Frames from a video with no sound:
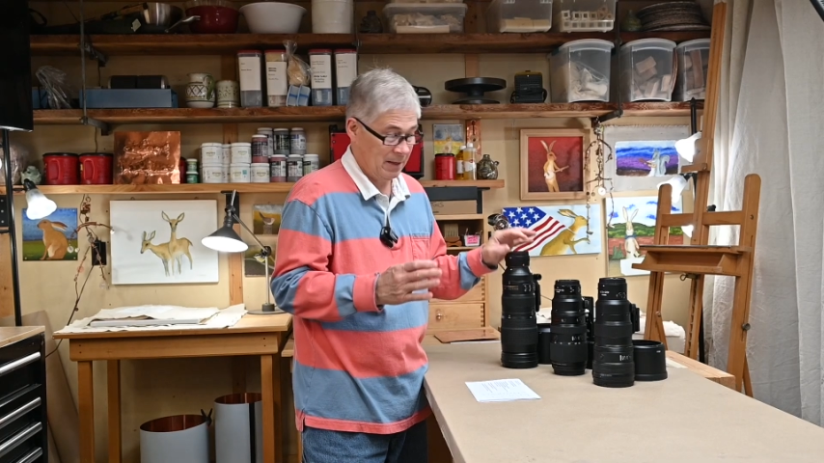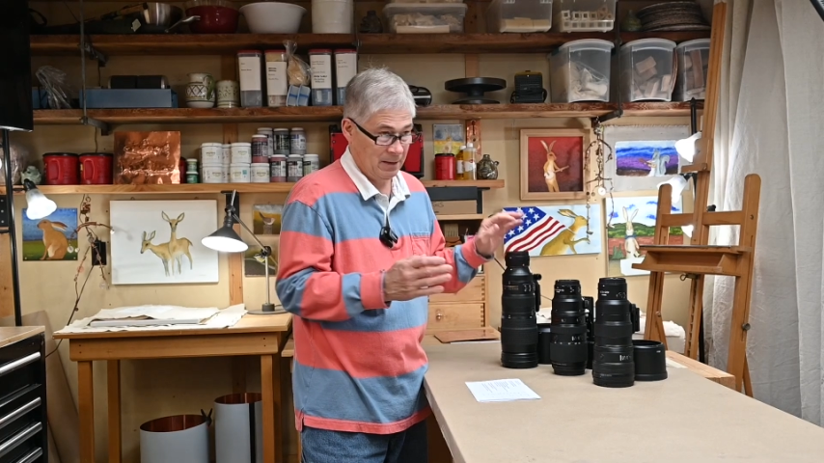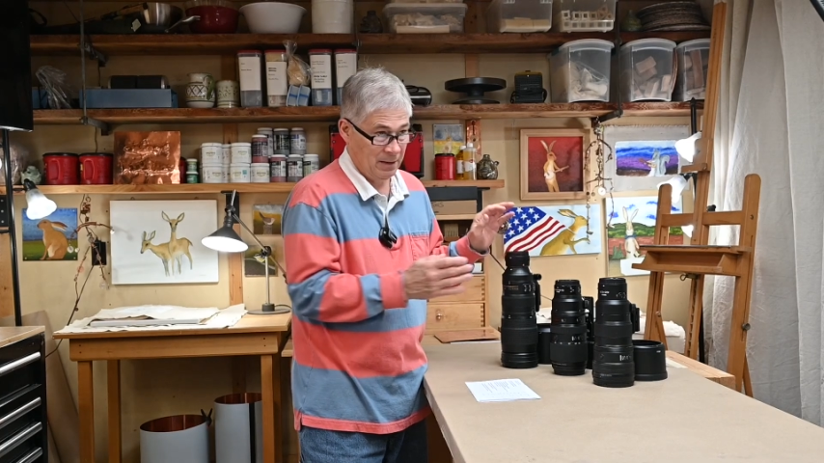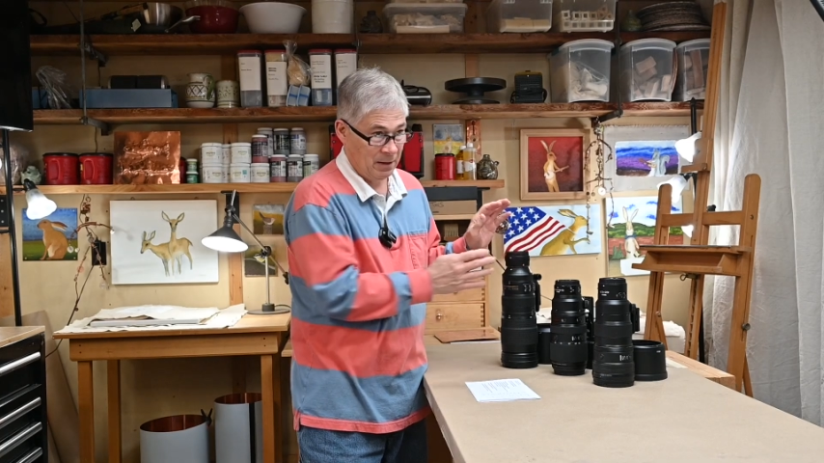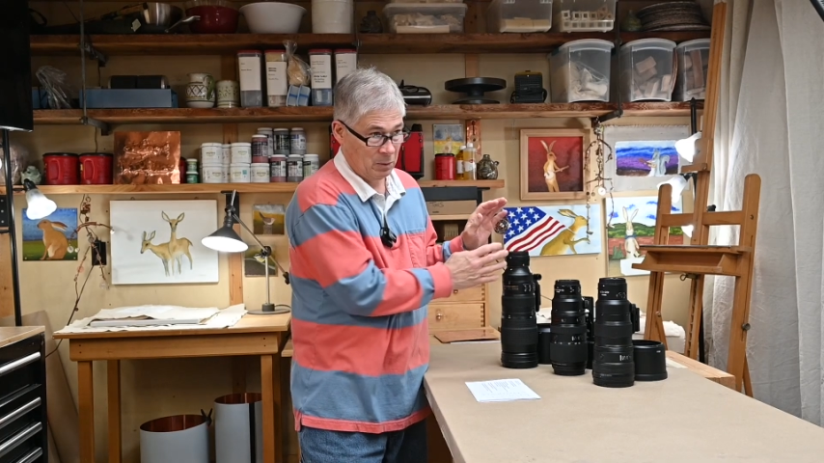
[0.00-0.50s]

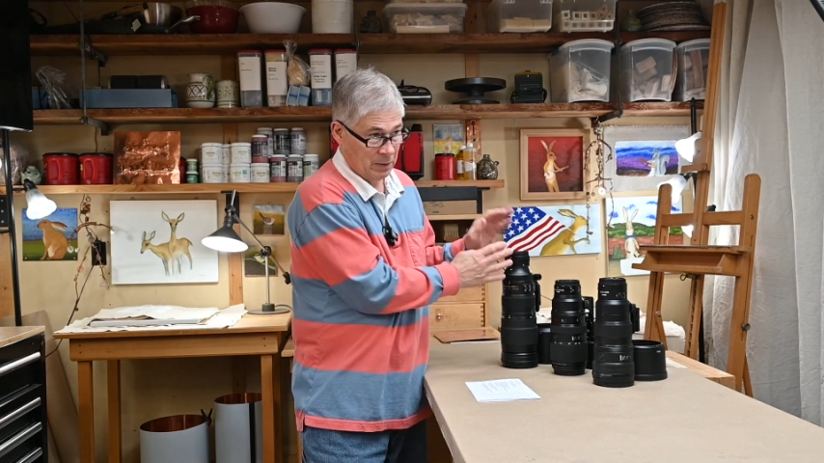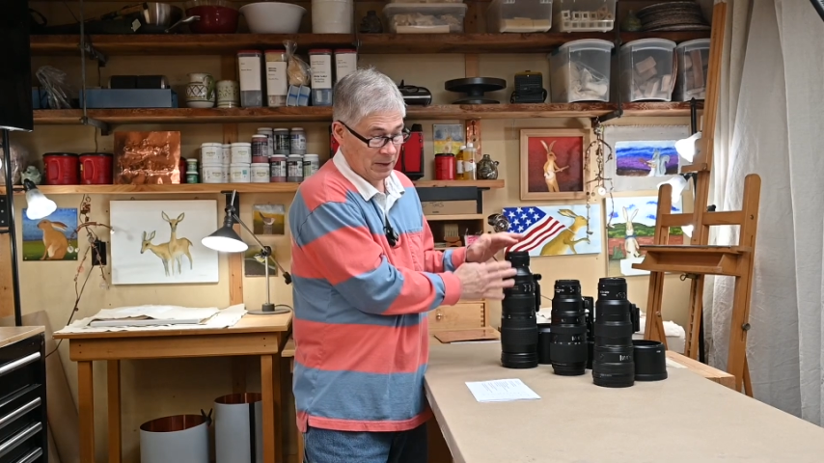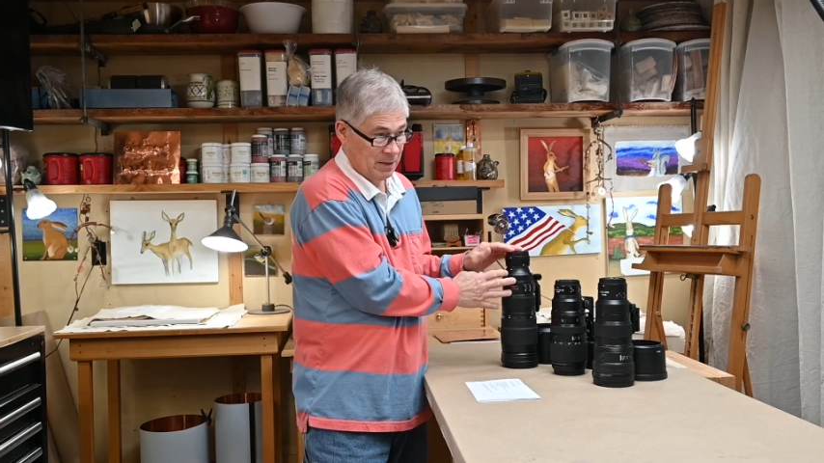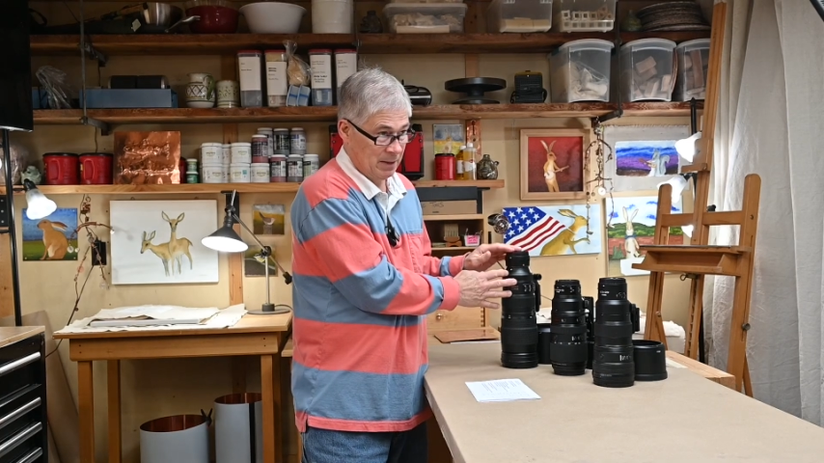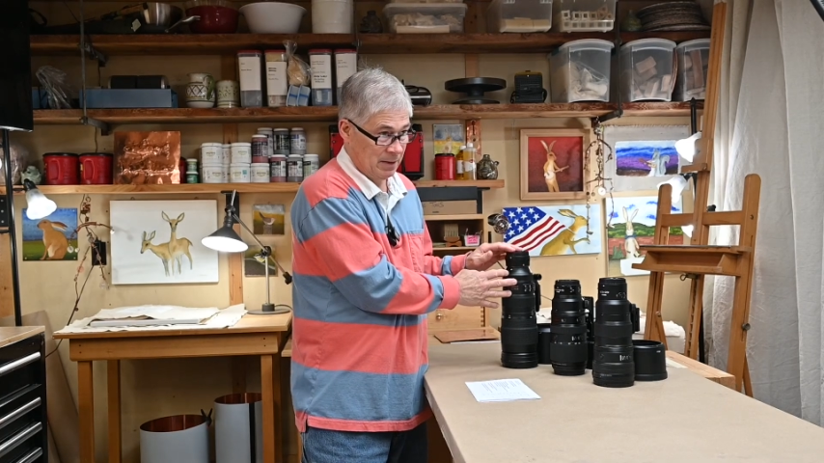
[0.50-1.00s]
and you don't want
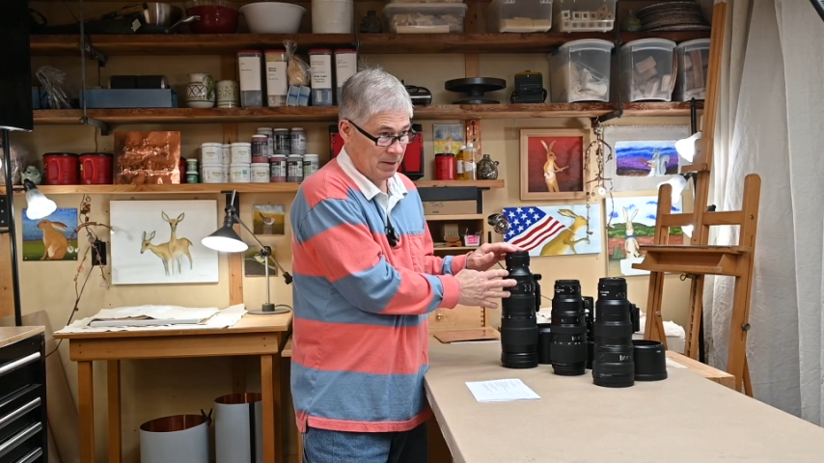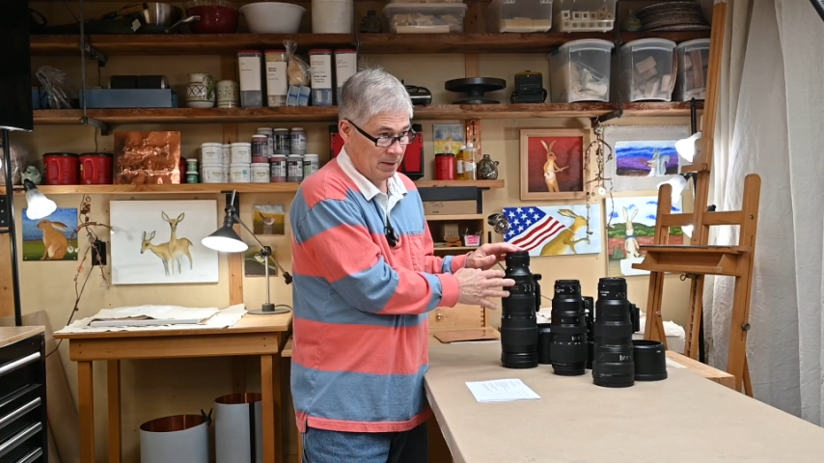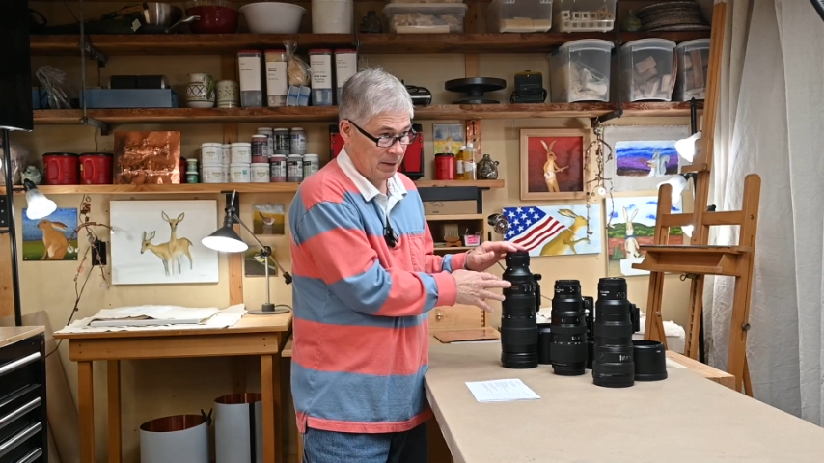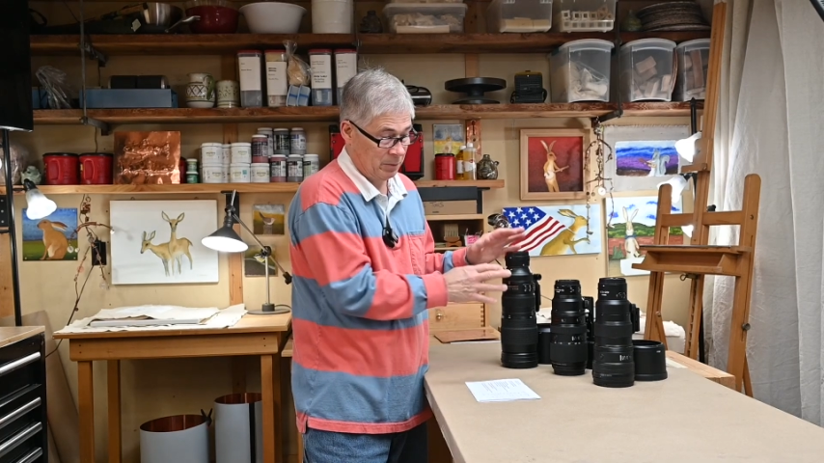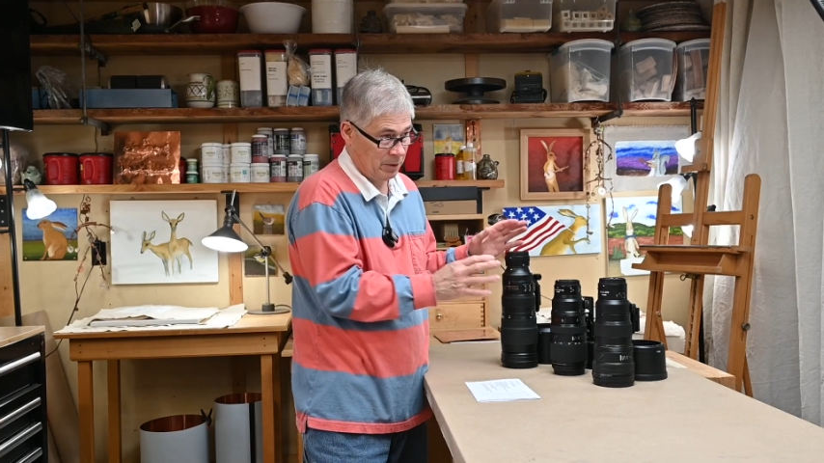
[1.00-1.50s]
to see this
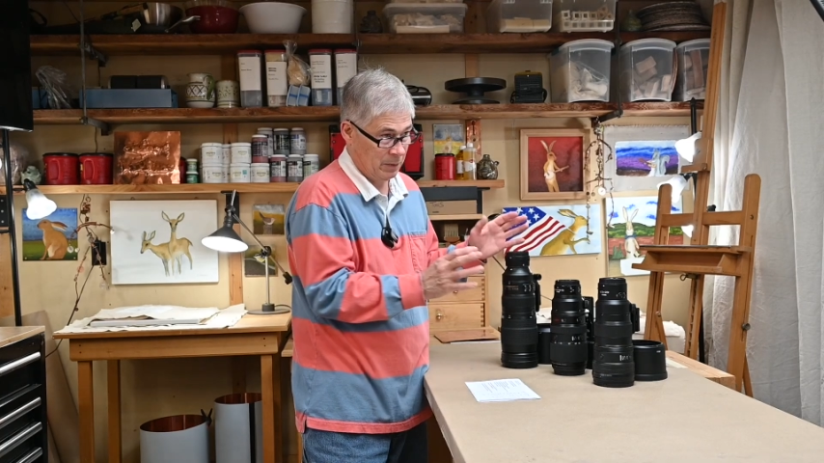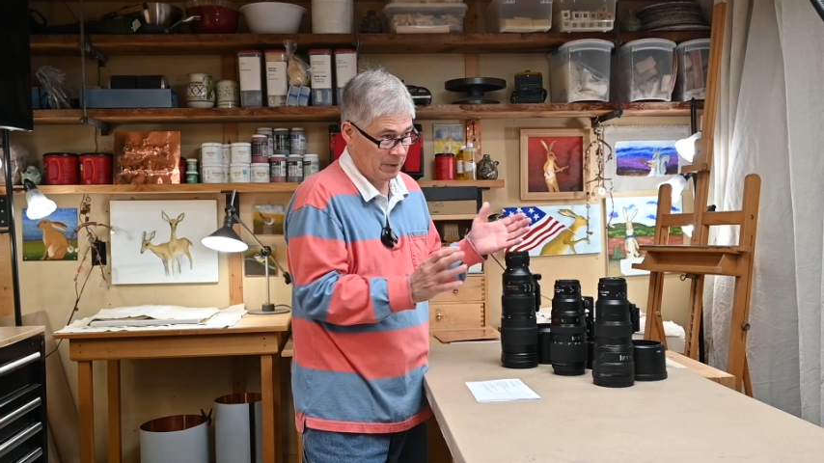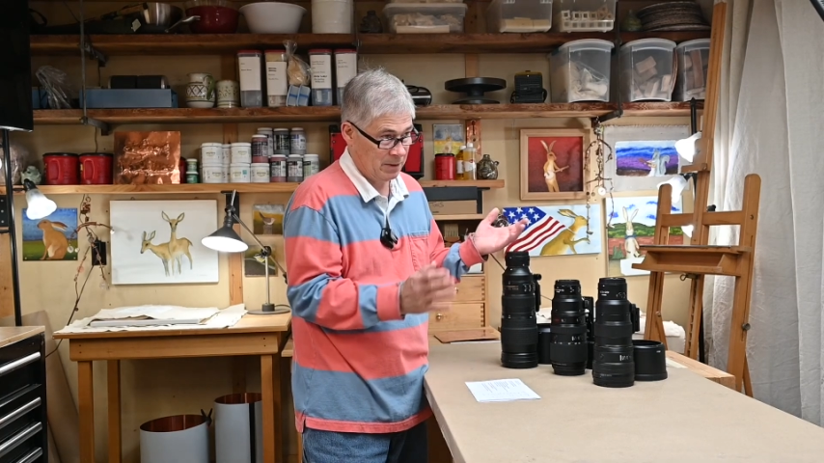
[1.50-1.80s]
thing ruined.